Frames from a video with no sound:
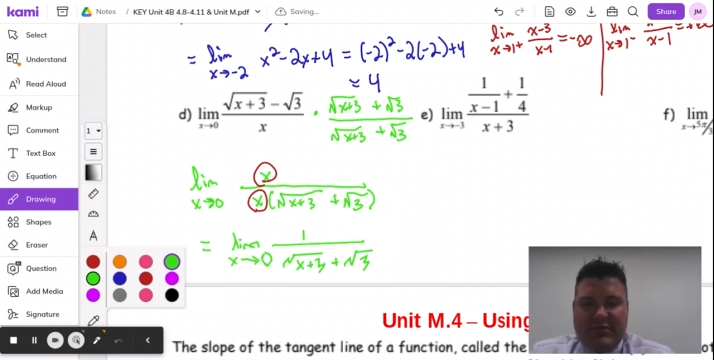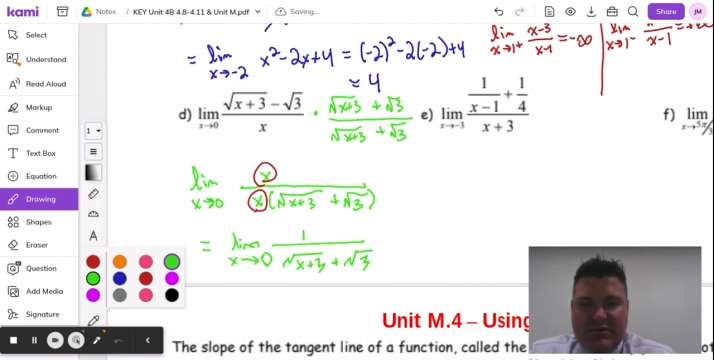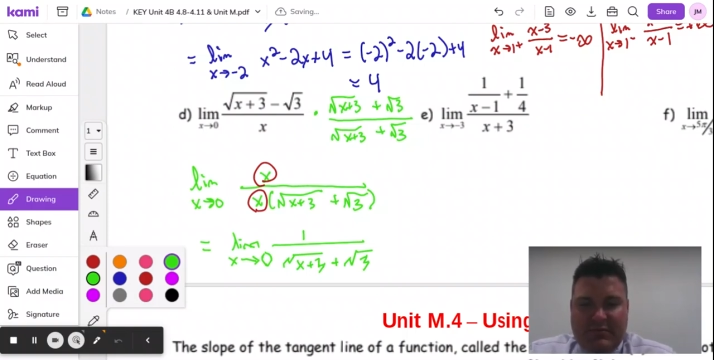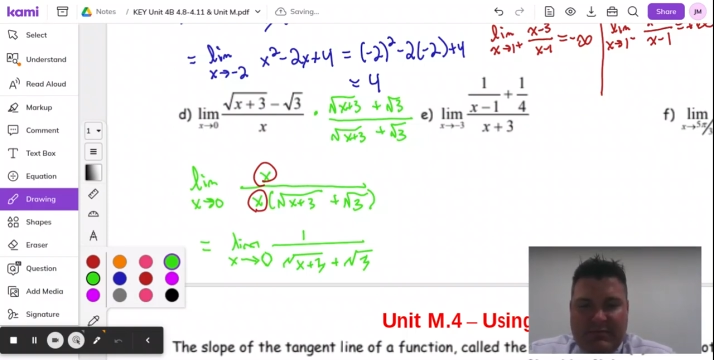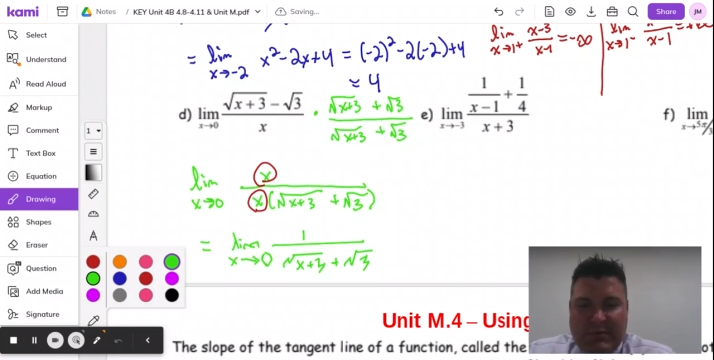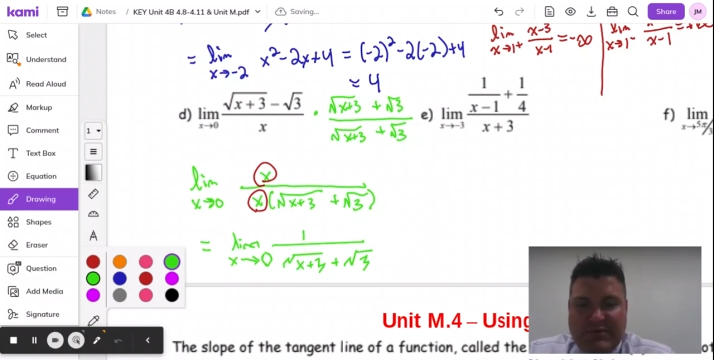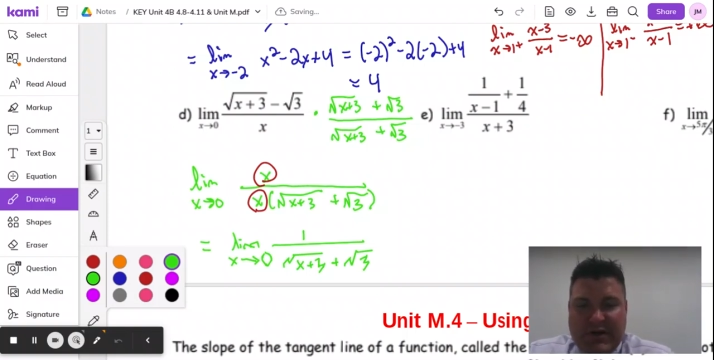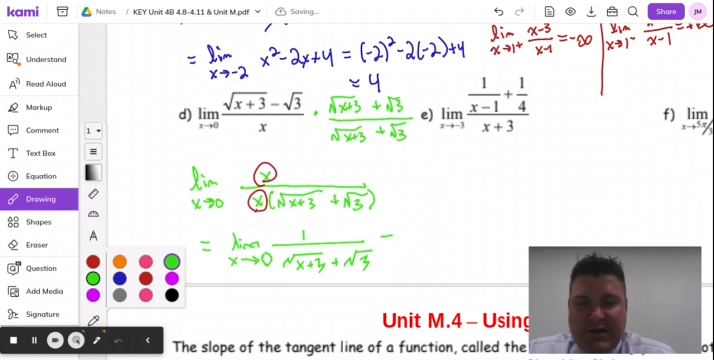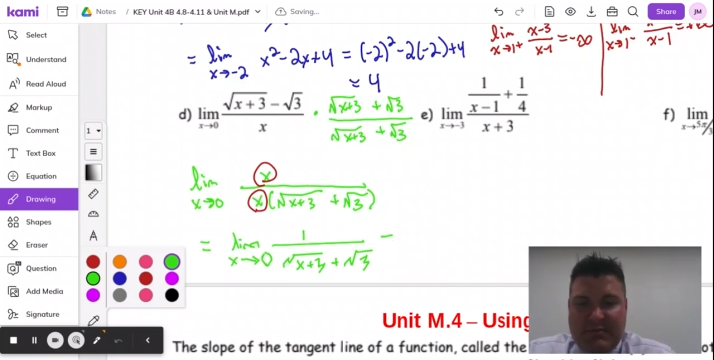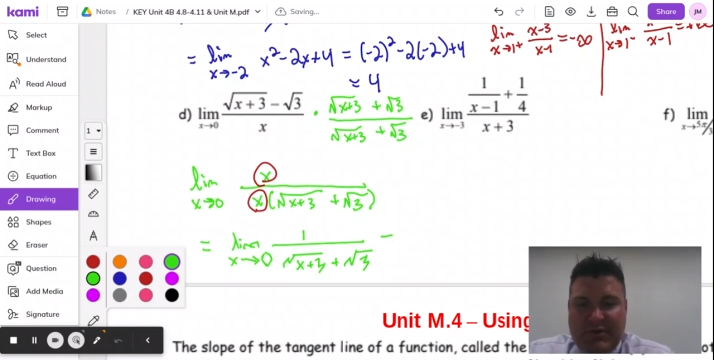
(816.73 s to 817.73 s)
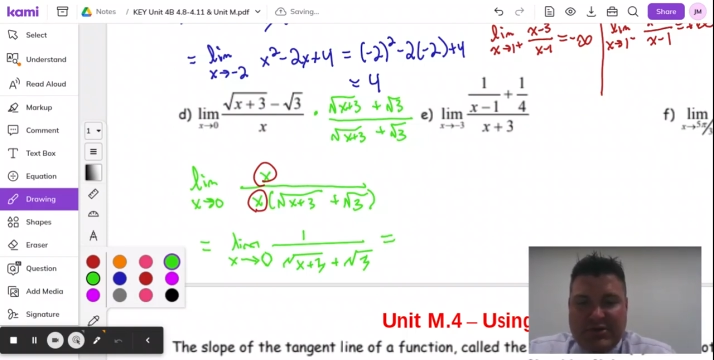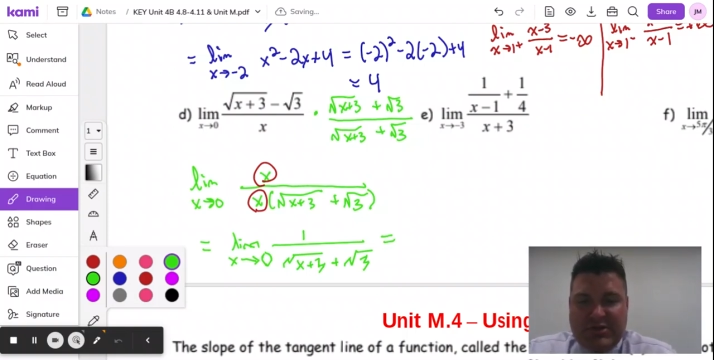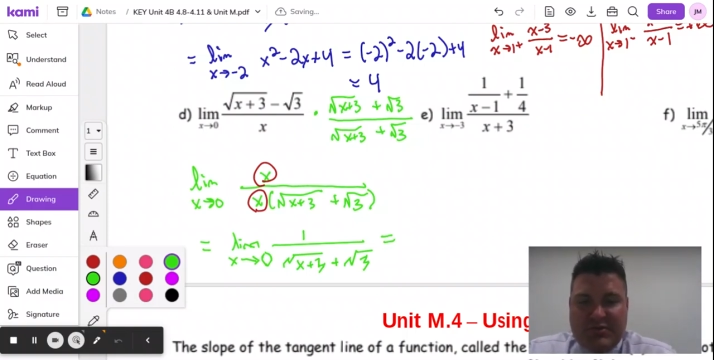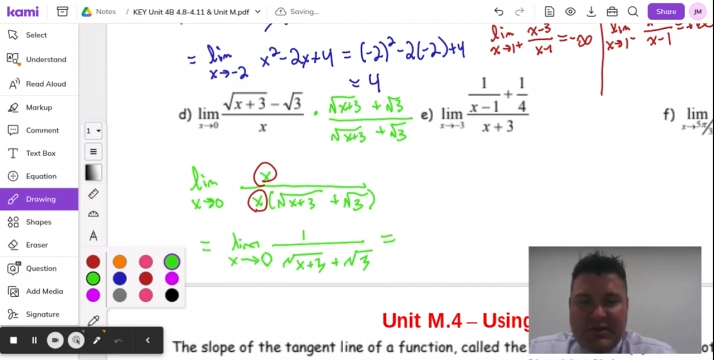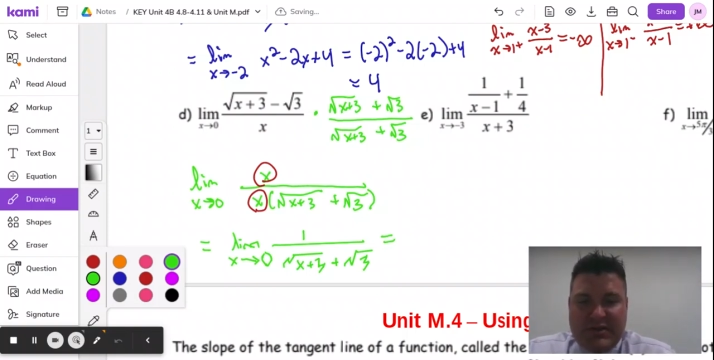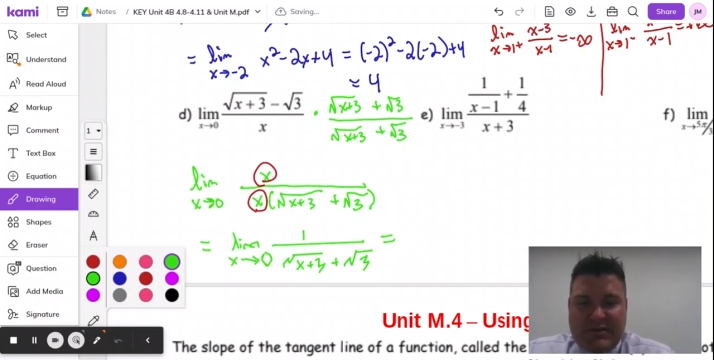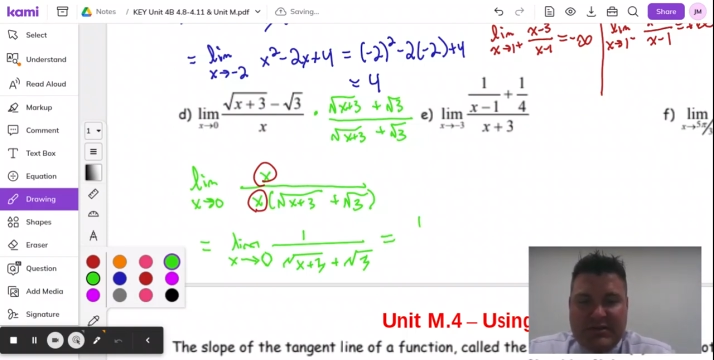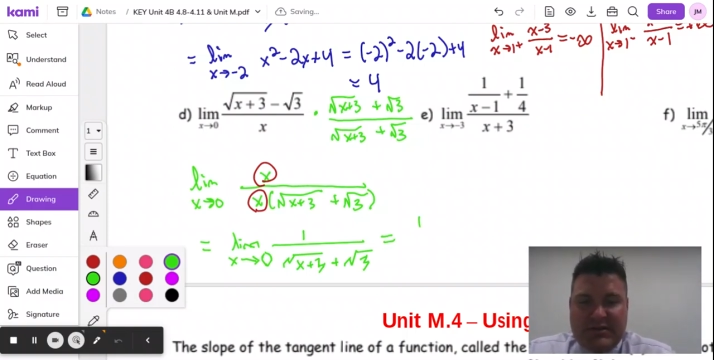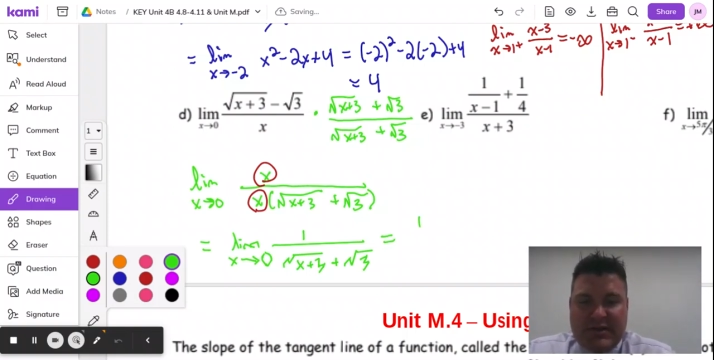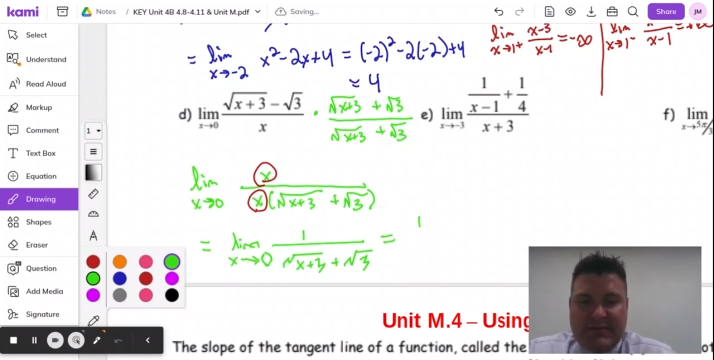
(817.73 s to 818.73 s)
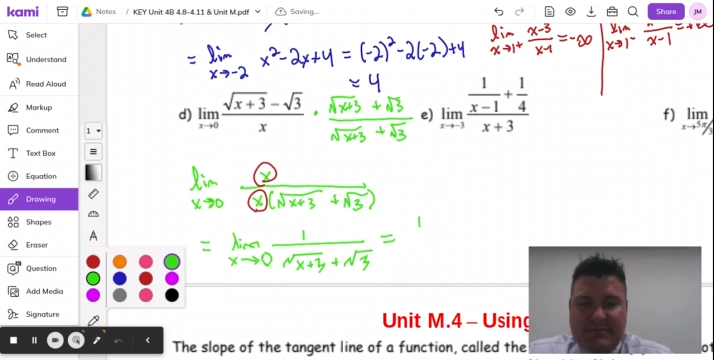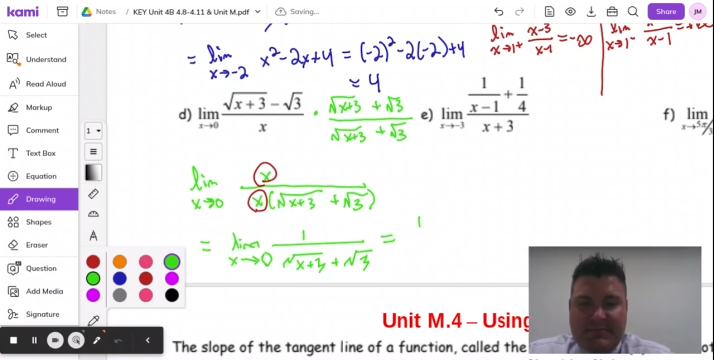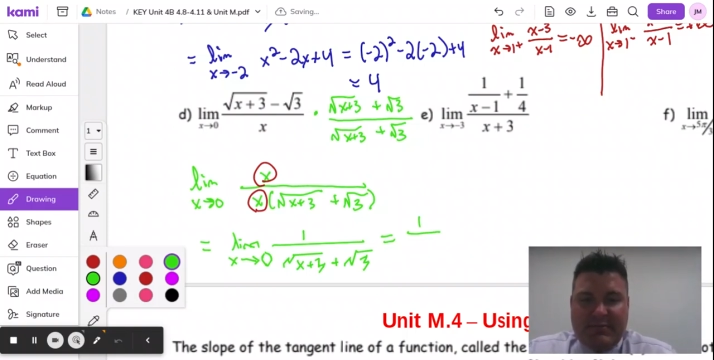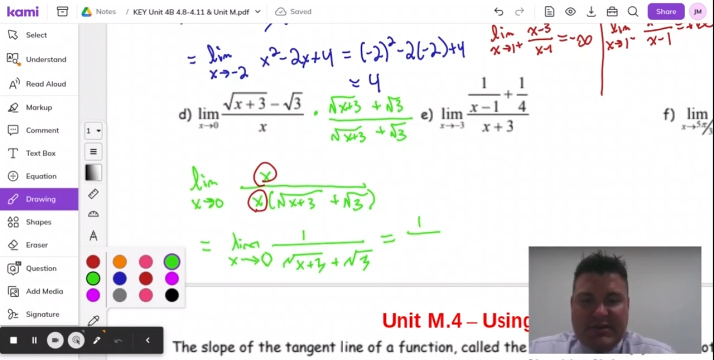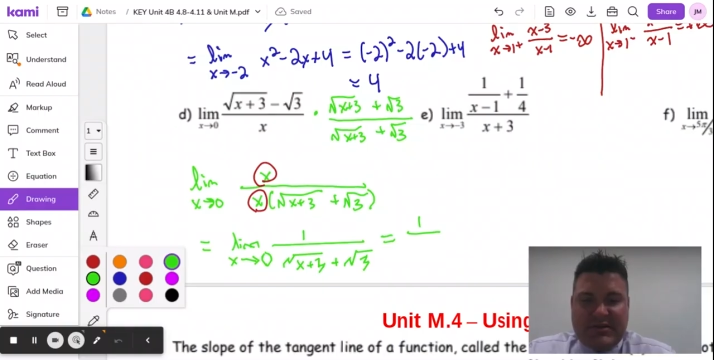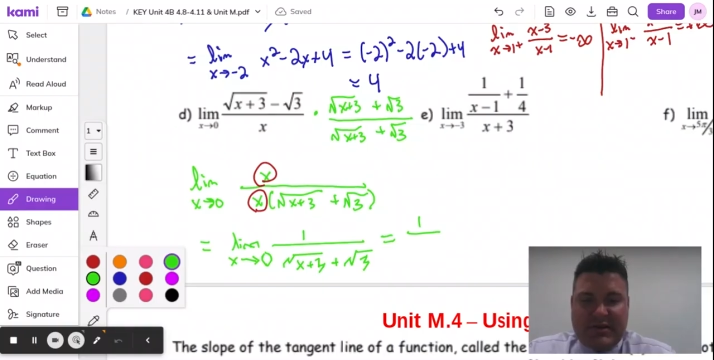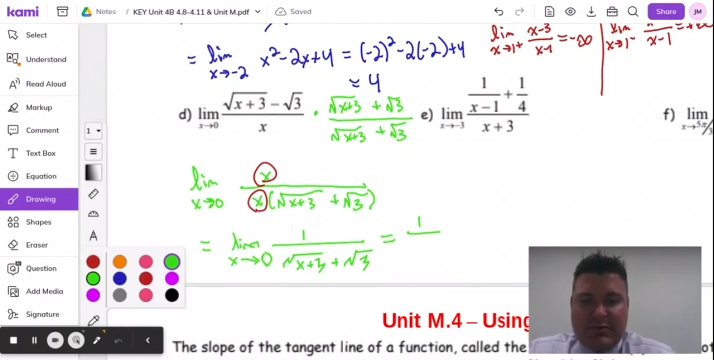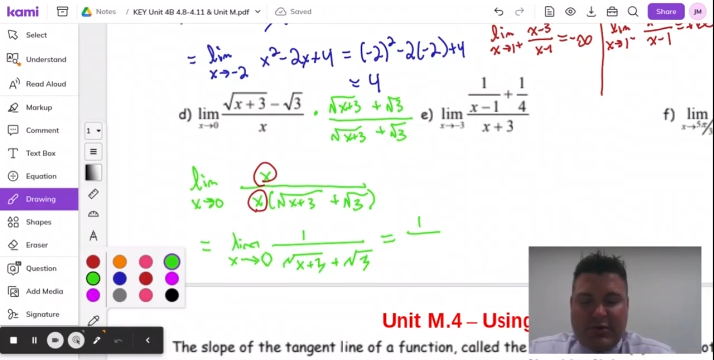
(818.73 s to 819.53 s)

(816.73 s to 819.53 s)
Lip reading: No, I'm sorry. I'm going to just write this as best I can.